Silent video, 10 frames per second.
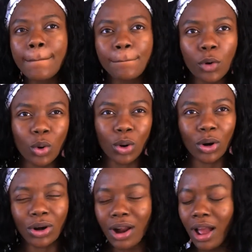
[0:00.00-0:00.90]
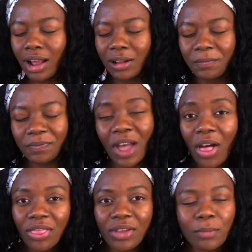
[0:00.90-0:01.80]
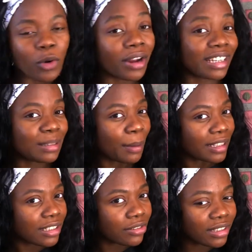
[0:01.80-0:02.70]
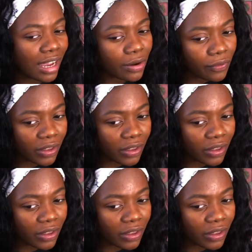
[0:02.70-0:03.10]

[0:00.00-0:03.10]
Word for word: more um, on the more expensive side of